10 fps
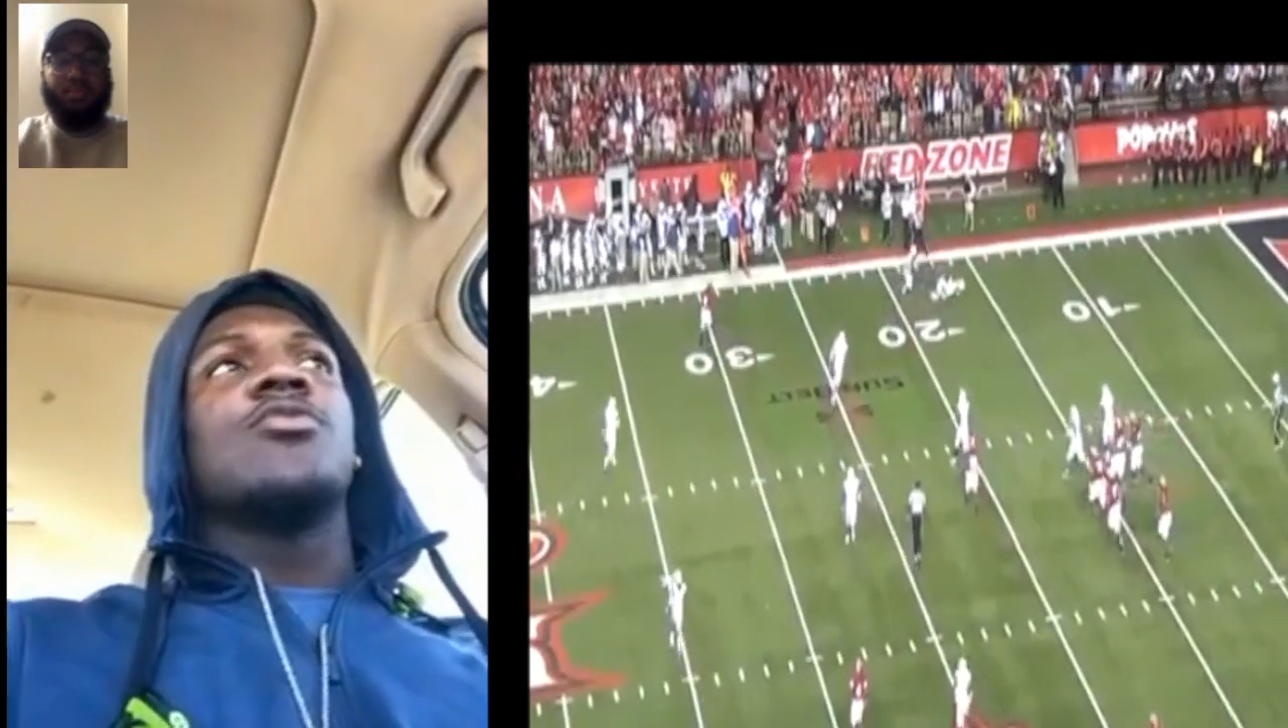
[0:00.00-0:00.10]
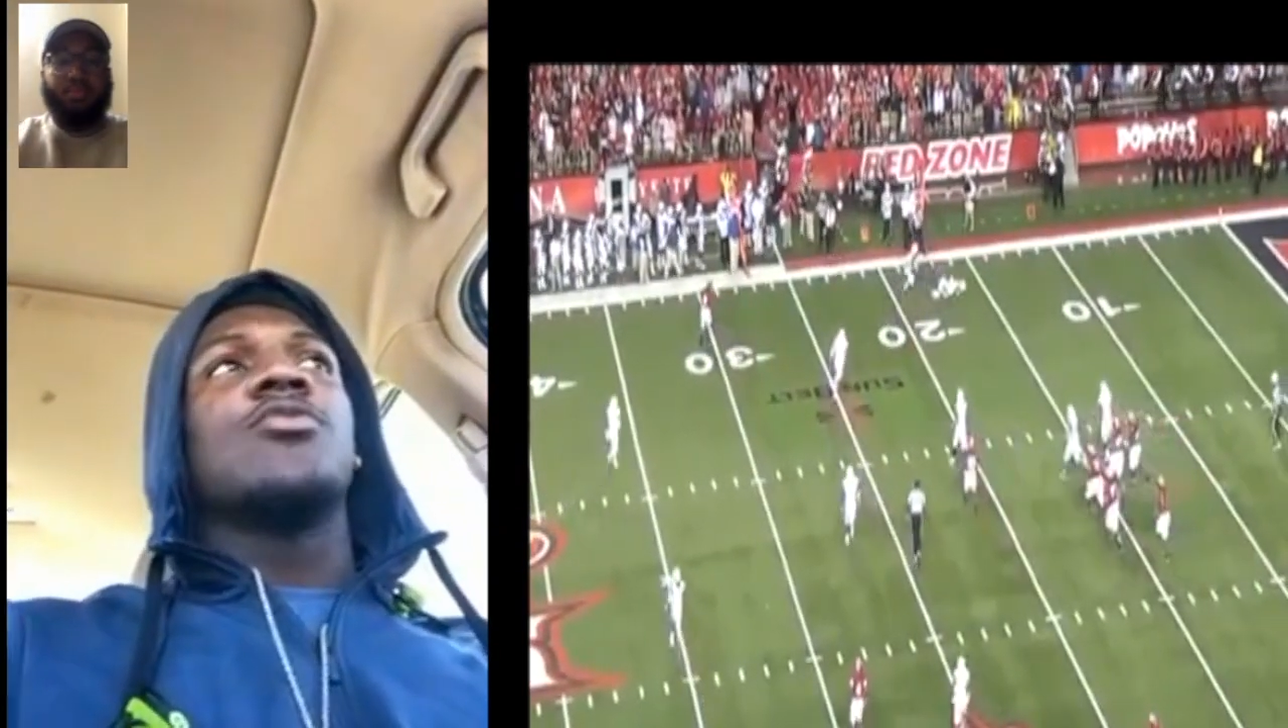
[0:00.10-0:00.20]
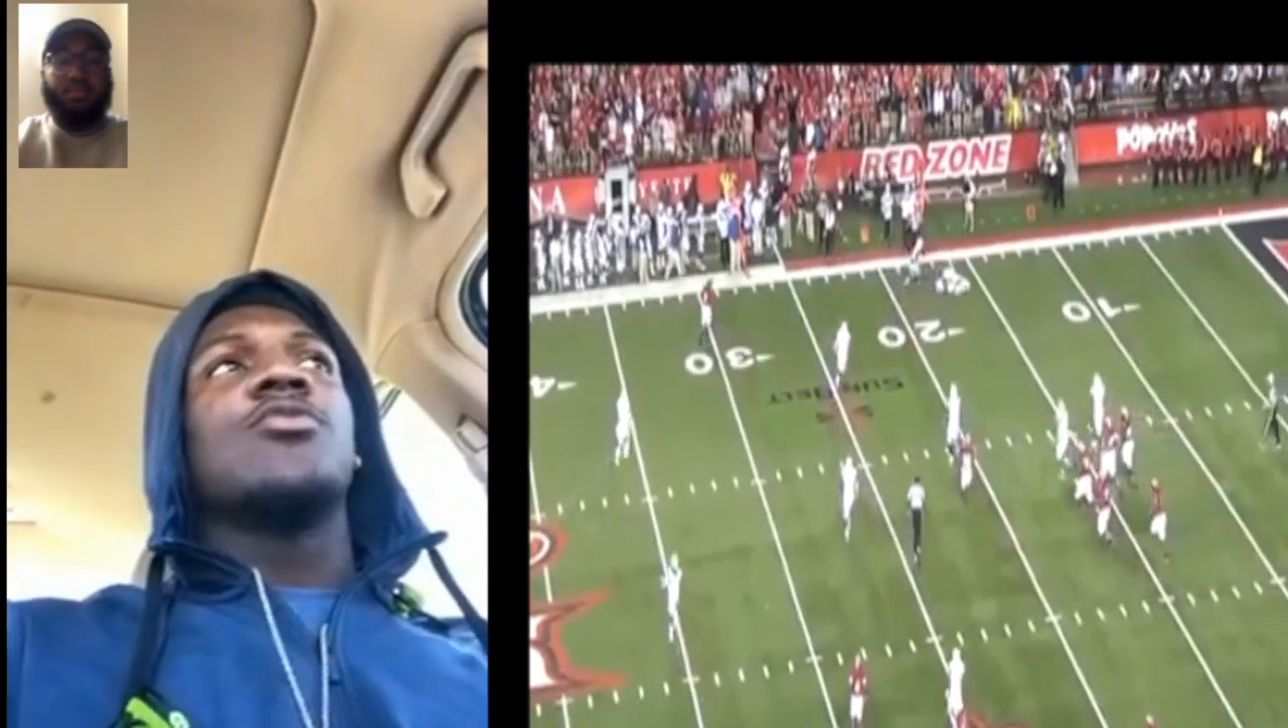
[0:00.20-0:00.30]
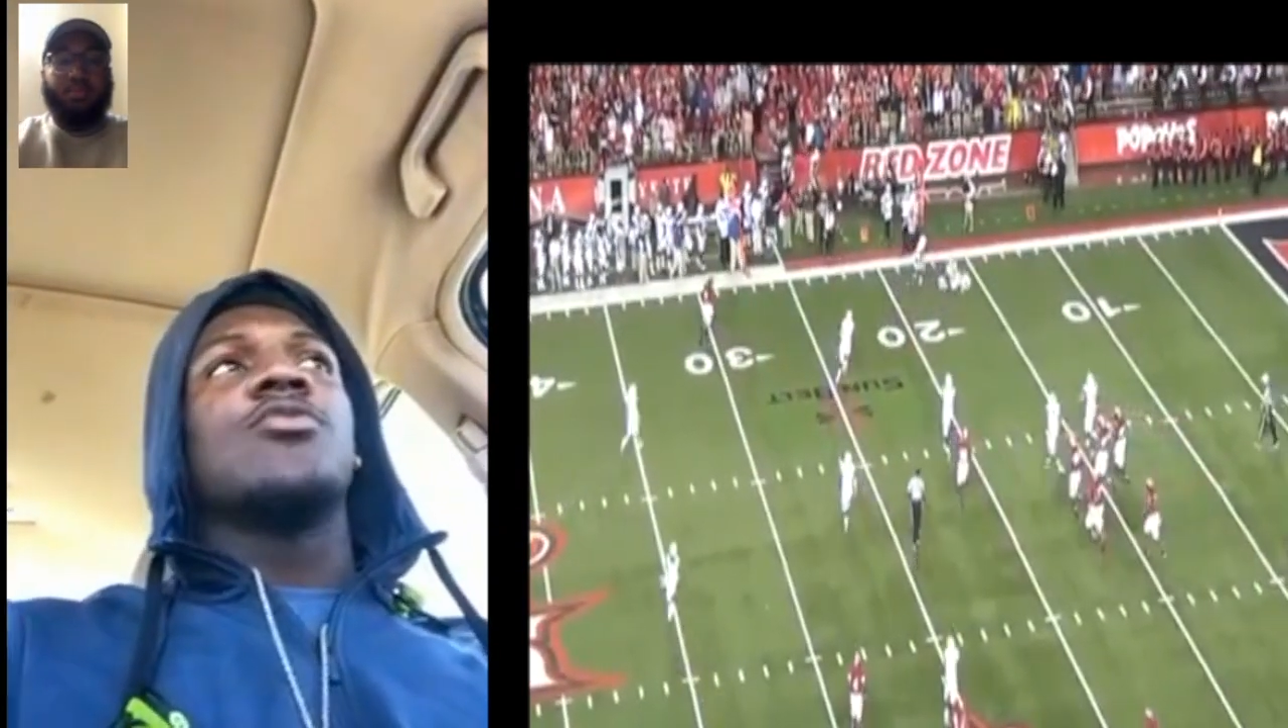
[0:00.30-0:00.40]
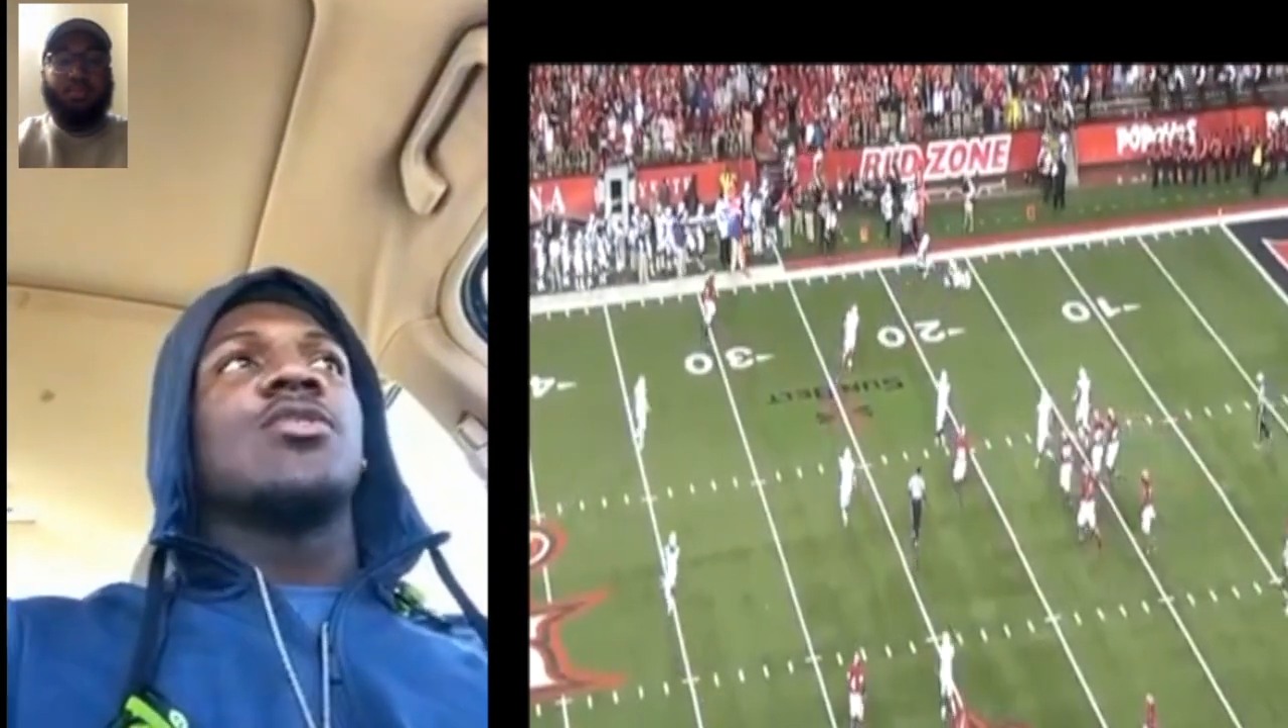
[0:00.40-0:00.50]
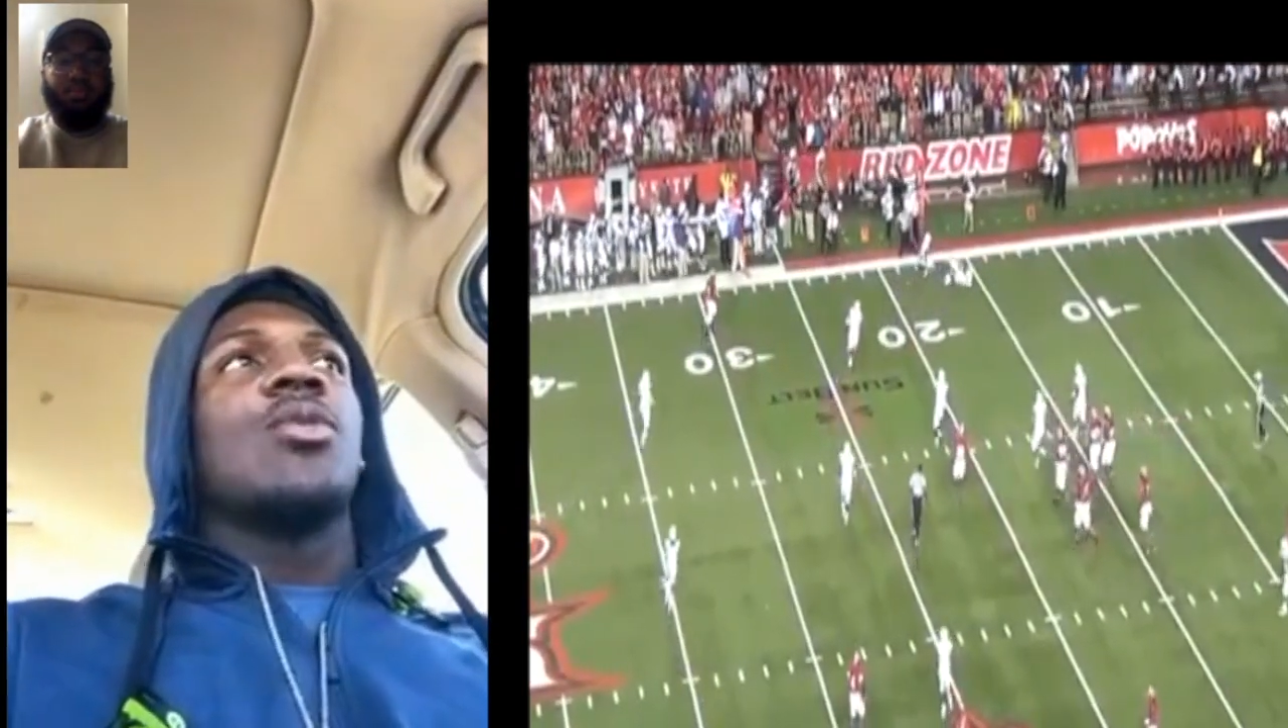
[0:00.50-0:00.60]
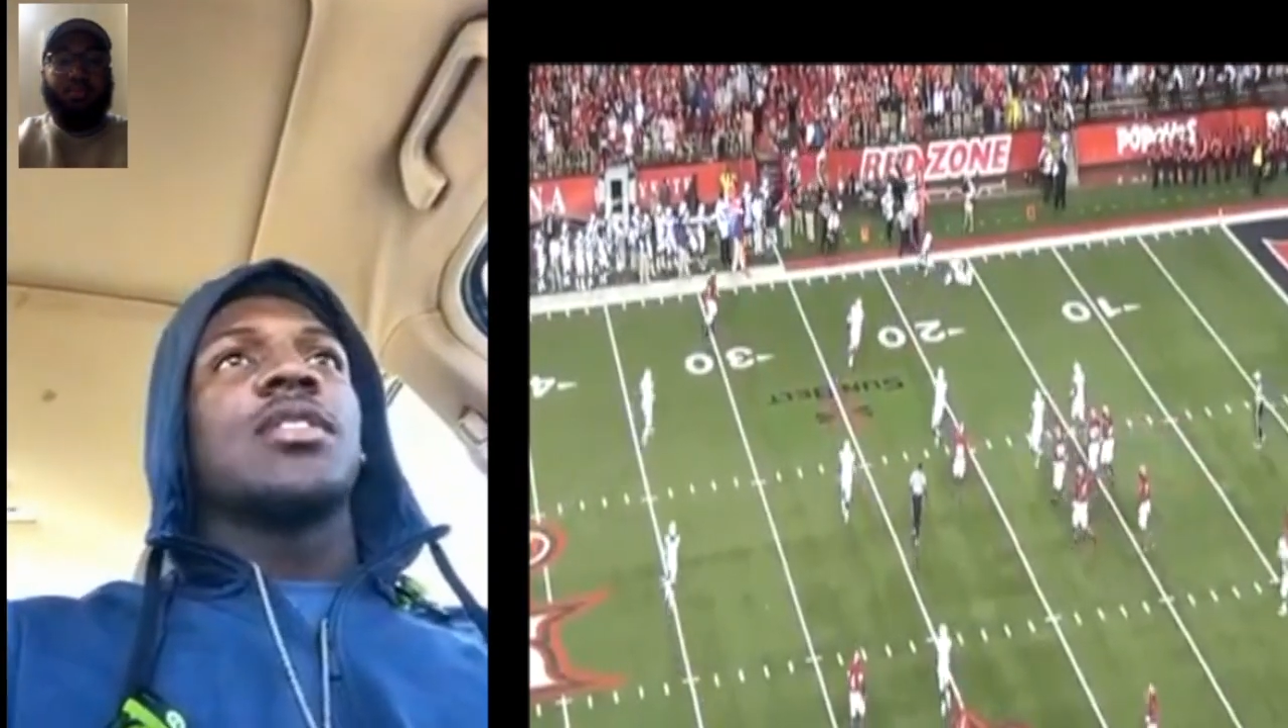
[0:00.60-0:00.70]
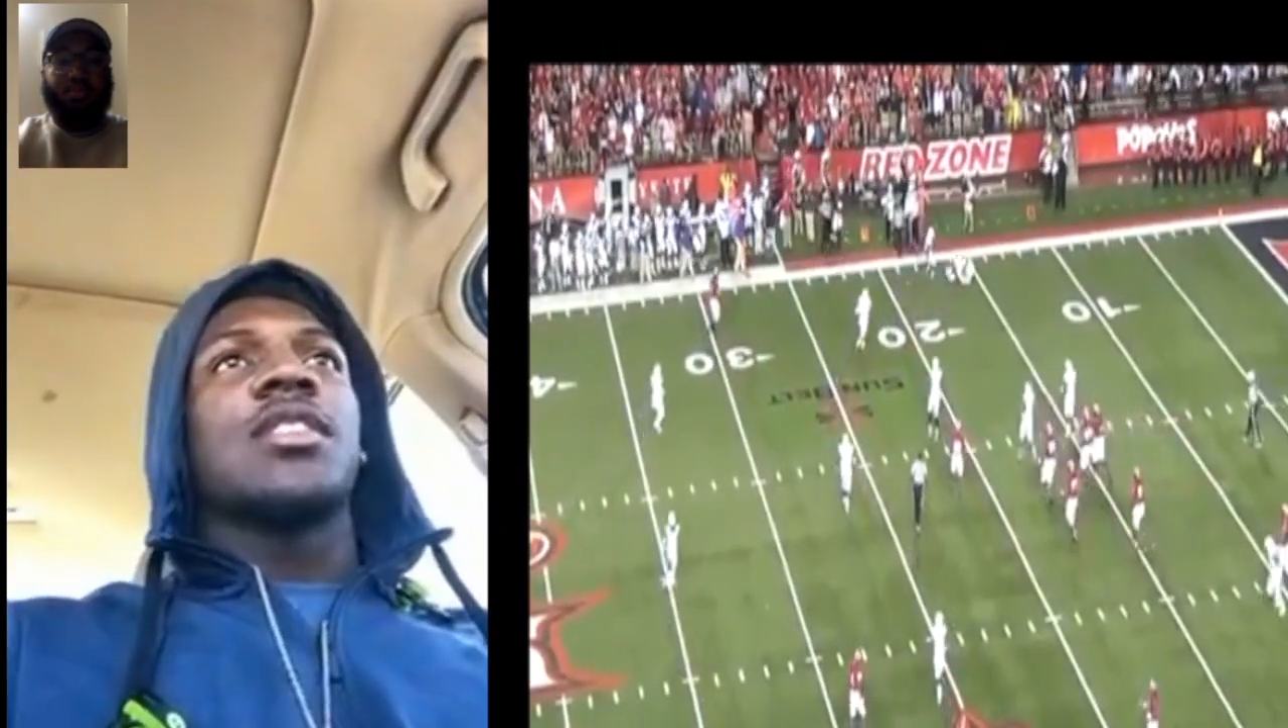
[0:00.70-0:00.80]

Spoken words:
I just go